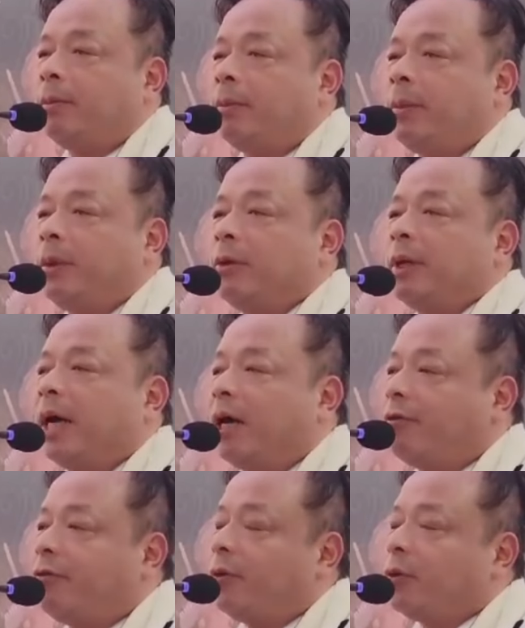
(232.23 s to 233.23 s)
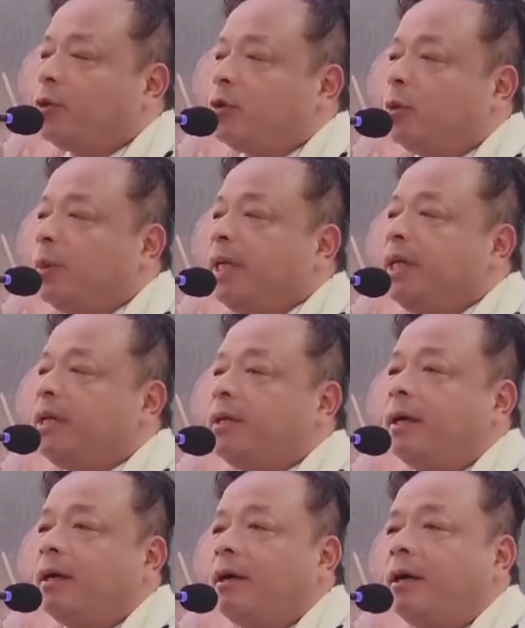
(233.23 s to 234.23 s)
we could have so
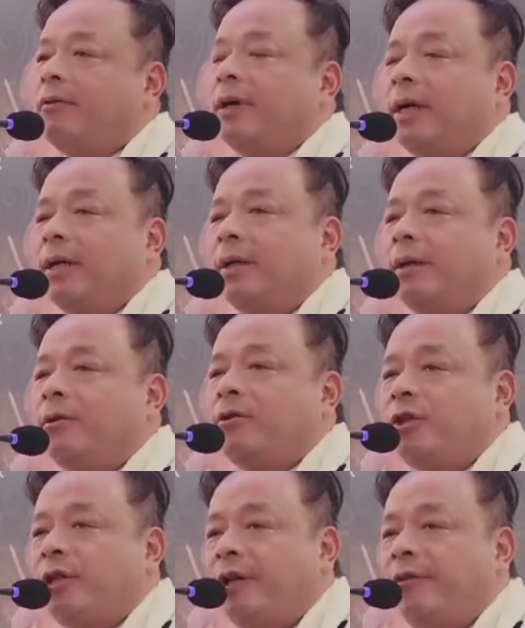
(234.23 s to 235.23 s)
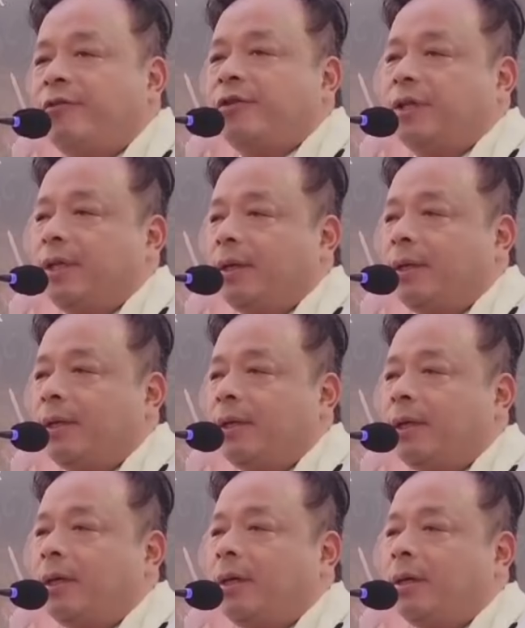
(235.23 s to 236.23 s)
many of our chiefs,
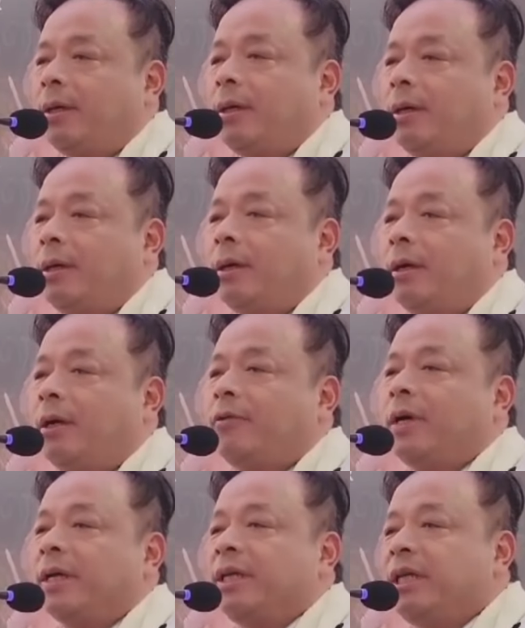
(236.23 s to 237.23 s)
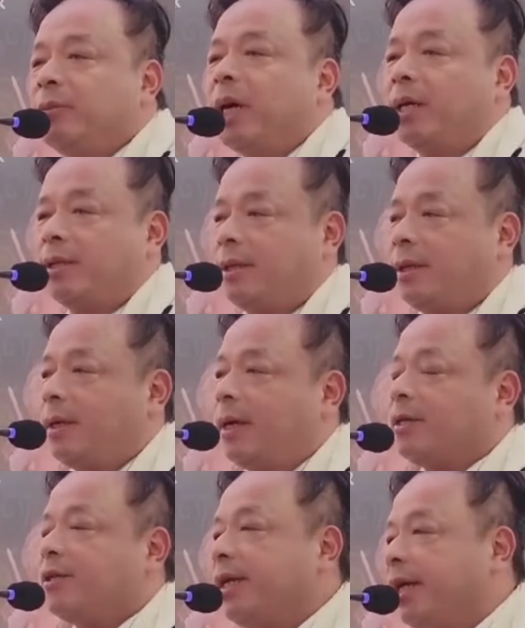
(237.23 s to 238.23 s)
of our Himas,
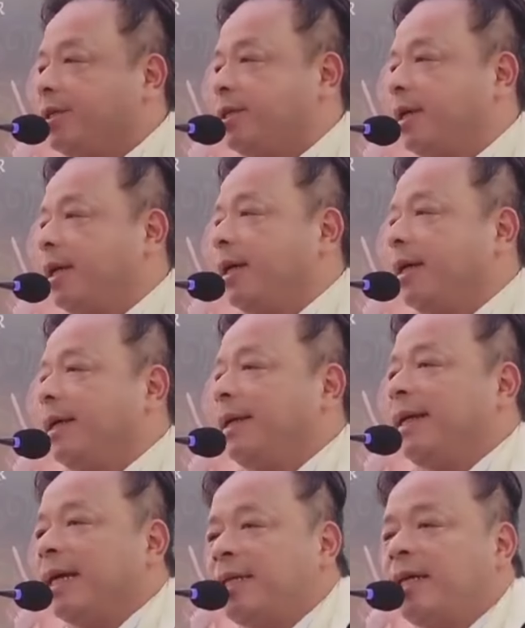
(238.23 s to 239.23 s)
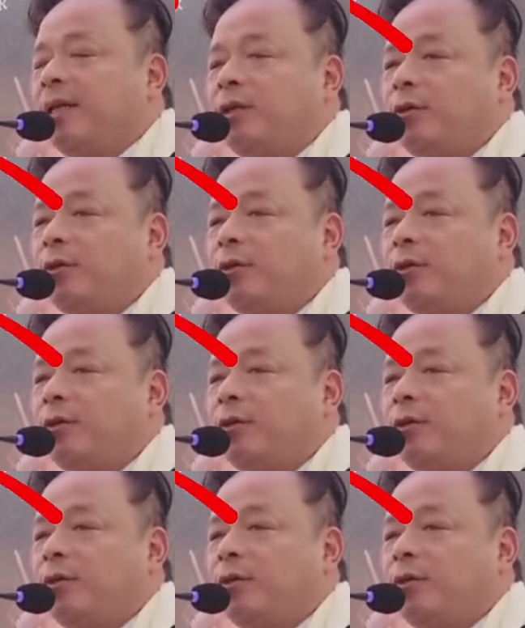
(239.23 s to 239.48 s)
our states, getting